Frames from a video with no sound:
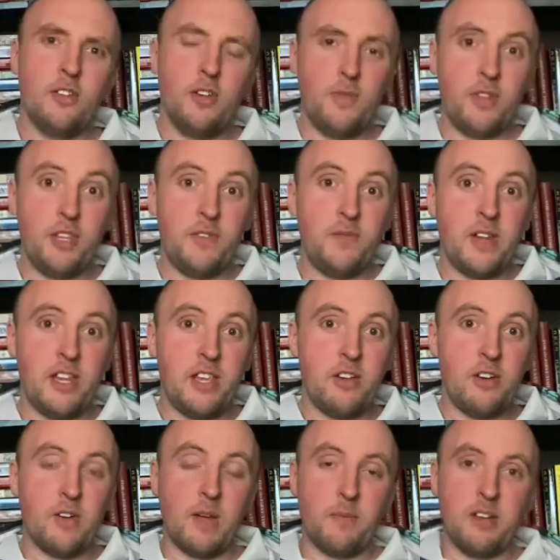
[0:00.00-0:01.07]
for this
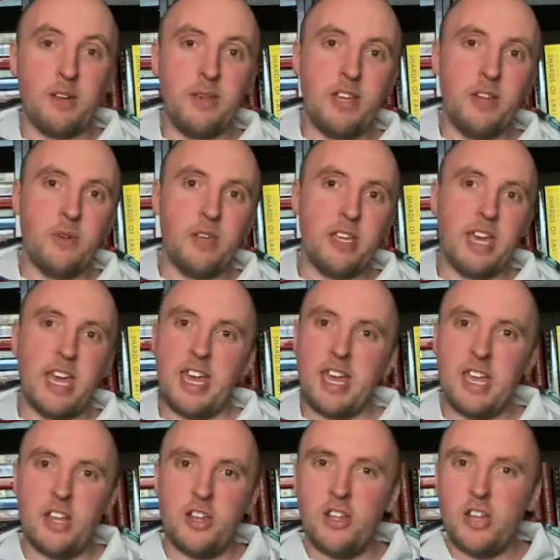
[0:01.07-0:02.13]
video, I'm going to be doing
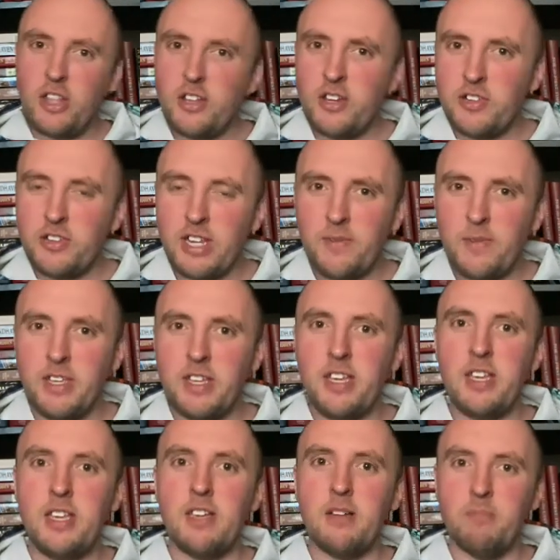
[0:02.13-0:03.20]
another Stephen
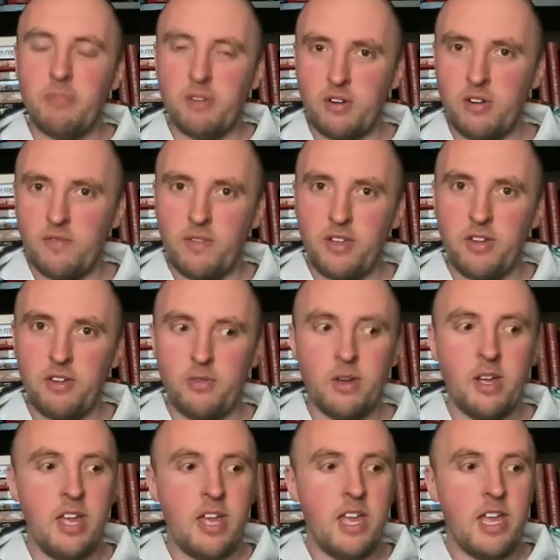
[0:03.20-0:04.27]
King book review.
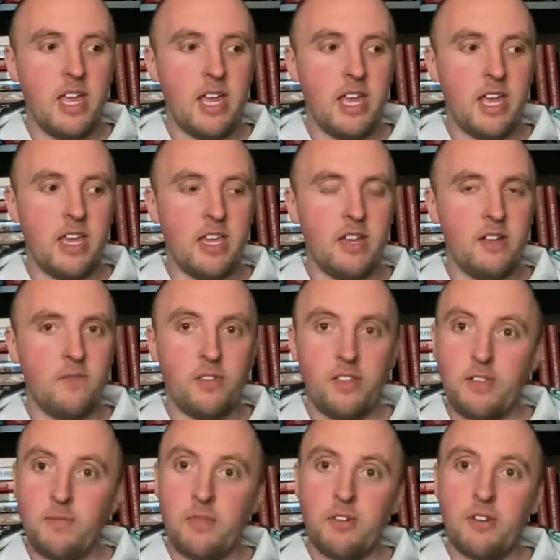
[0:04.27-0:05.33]
And for
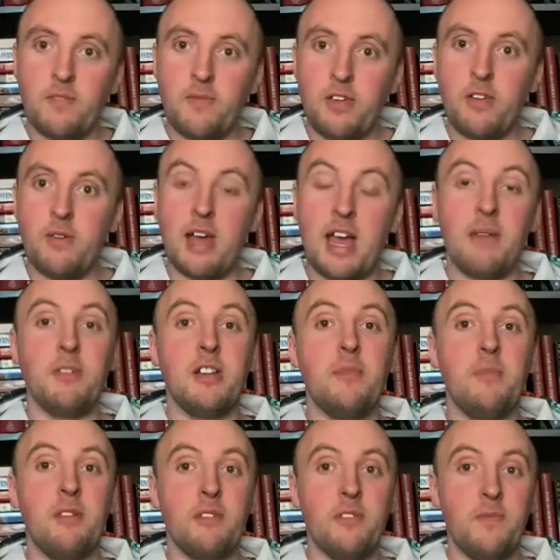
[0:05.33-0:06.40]
this book review, I'm going to
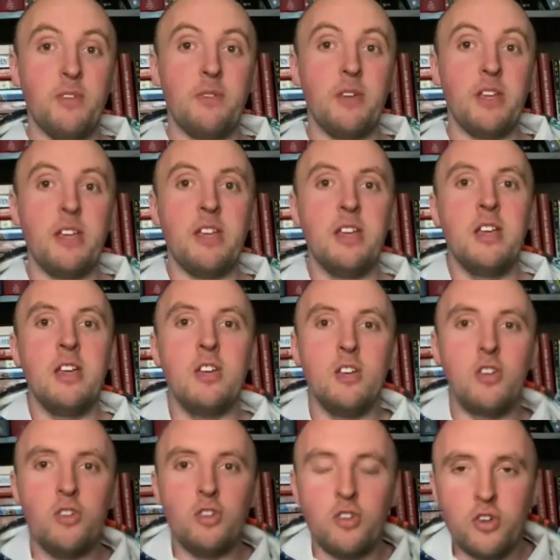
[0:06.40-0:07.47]
be reviewing
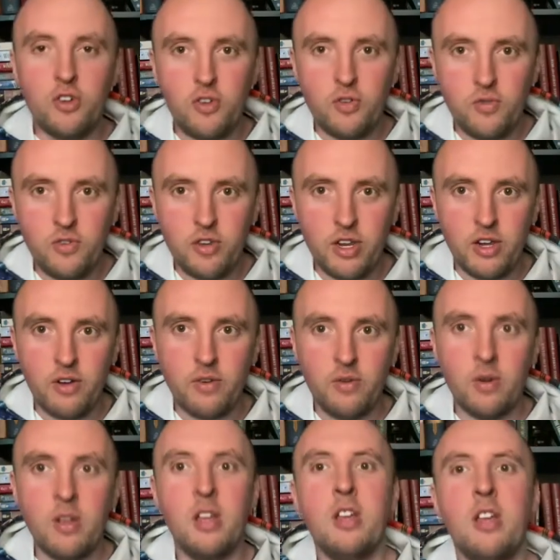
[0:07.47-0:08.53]

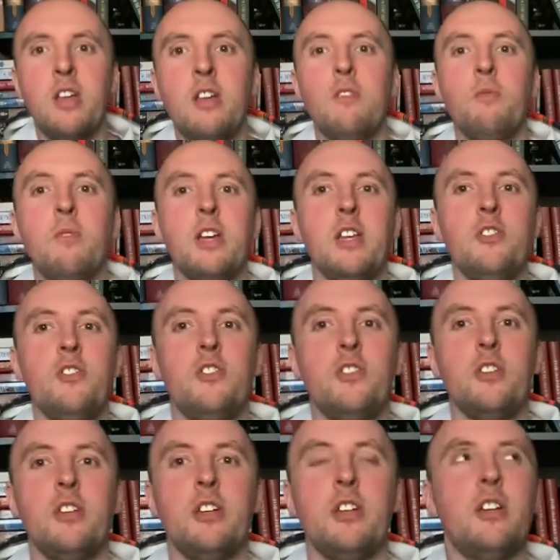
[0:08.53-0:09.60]
Cujo,
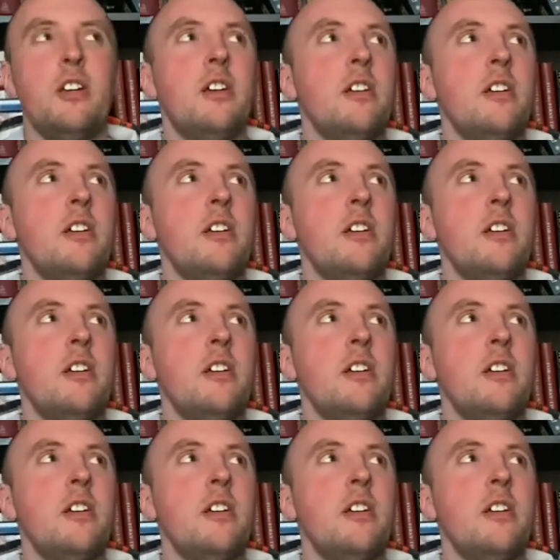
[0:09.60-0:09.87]
which I